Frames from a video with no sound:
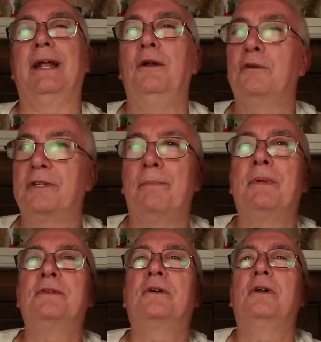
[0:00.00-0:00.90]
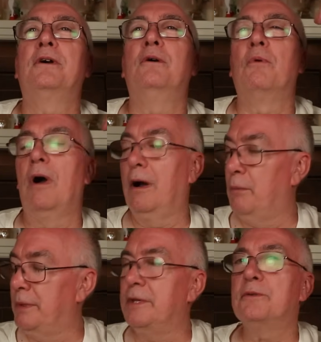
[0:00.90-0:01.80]
I know something's gonna go wrong
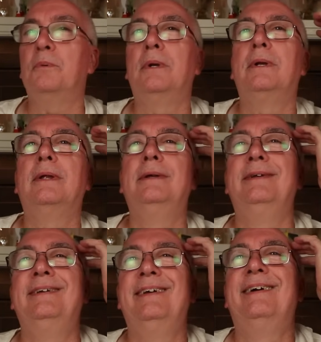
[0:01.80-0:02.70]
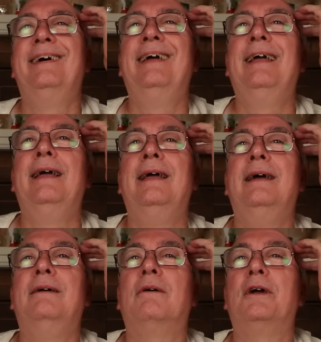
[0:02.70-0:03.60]
with this one.
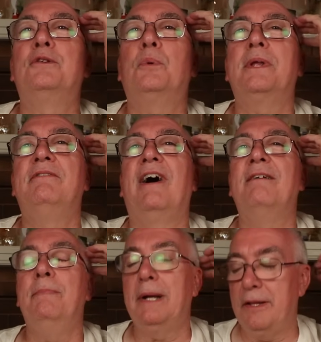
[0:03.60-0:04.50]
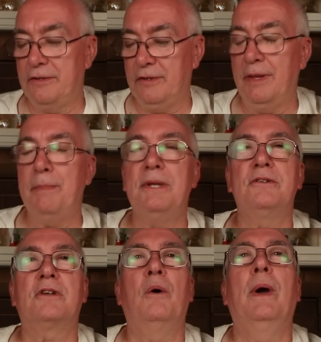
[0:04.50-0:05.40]
We're at 25 minutes, so let me
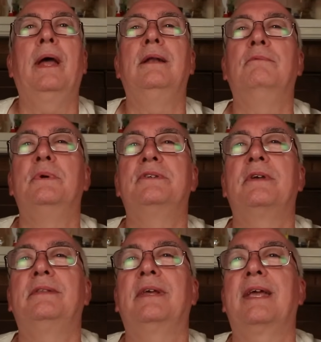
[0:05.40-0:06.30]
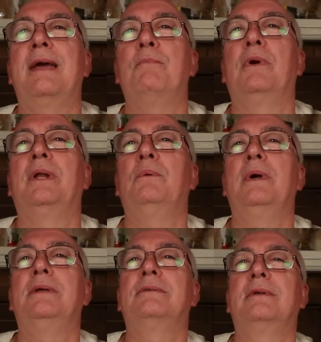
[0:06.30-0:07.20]
just go ahead and reset the camera
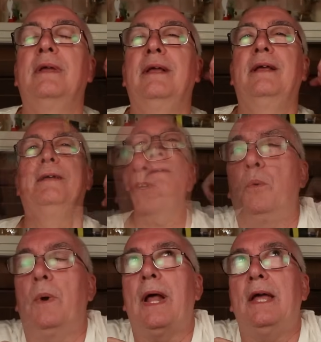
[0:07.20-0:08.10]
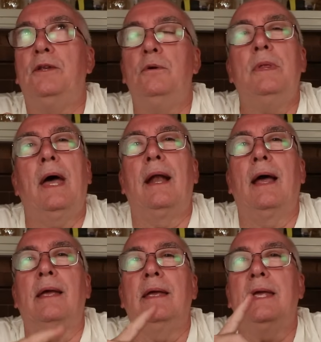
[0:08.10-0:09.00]
anyways. So when I do that, I
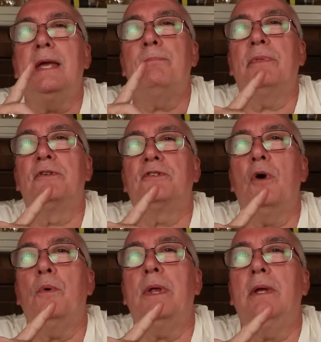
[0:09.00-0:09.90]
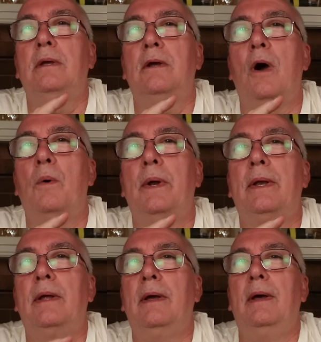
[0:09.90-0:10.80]
can keep the Sony going.
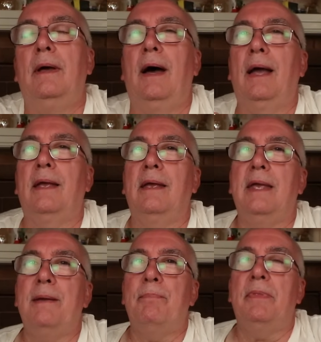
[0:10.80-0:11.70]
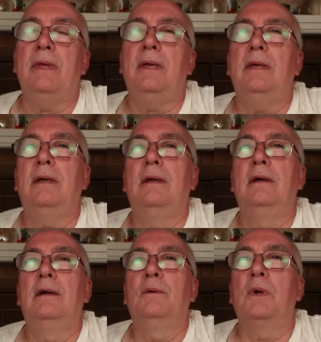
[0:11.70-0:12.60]
I can keep the
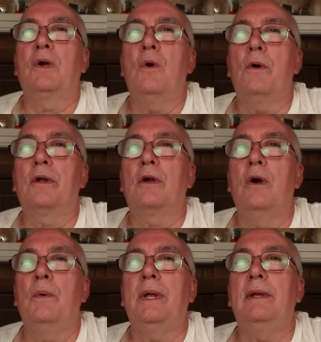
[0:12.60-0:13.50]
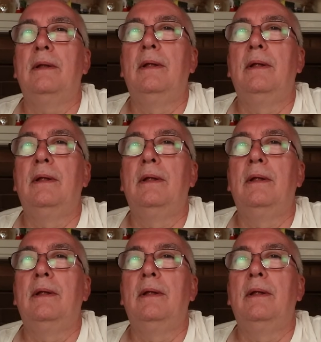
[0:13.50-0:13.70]
recorder going.